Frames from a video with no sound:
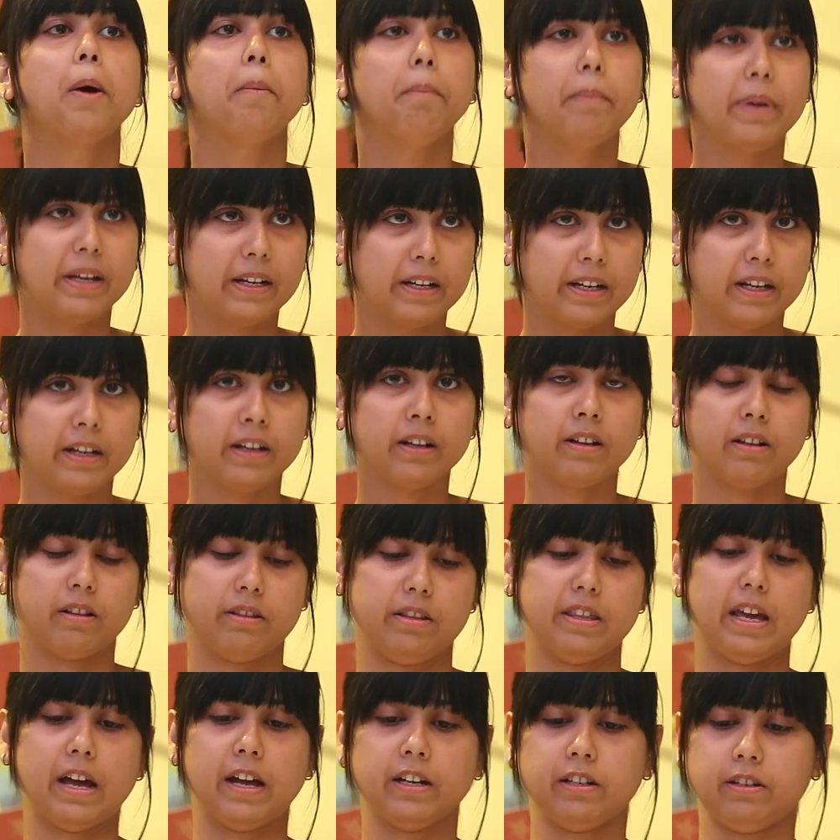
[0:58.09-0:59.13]
meaning
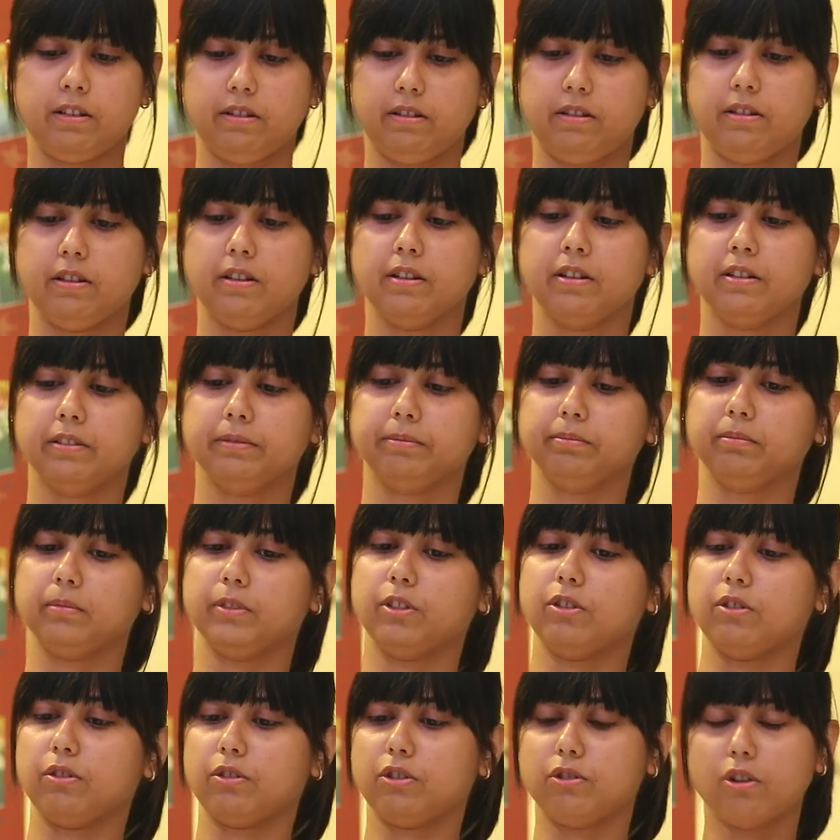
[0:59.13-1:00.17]
that the
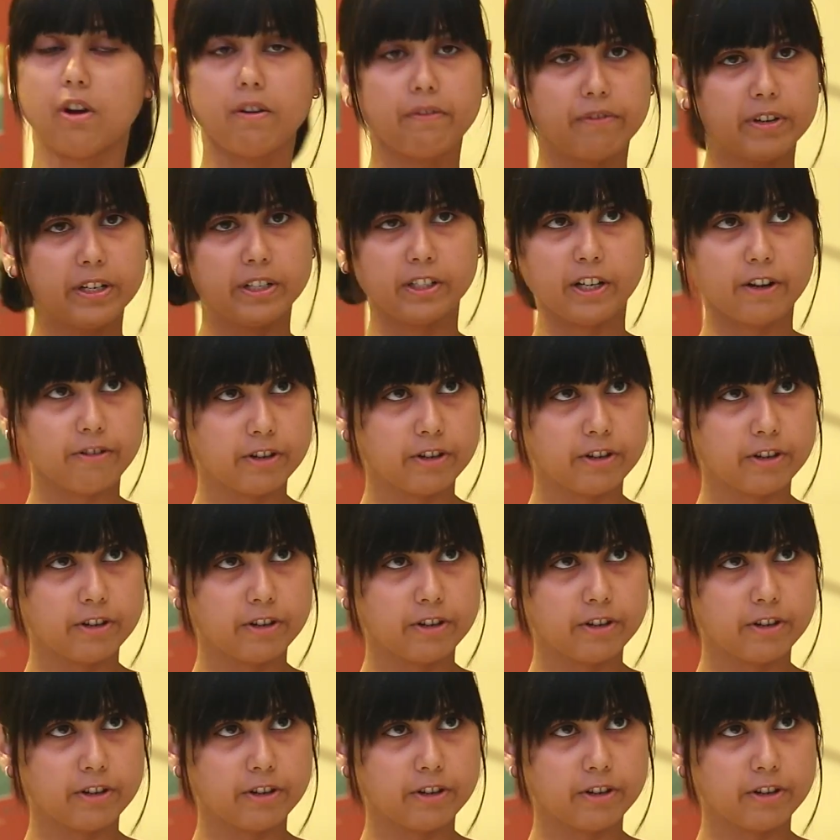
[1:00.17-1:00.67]
sovereign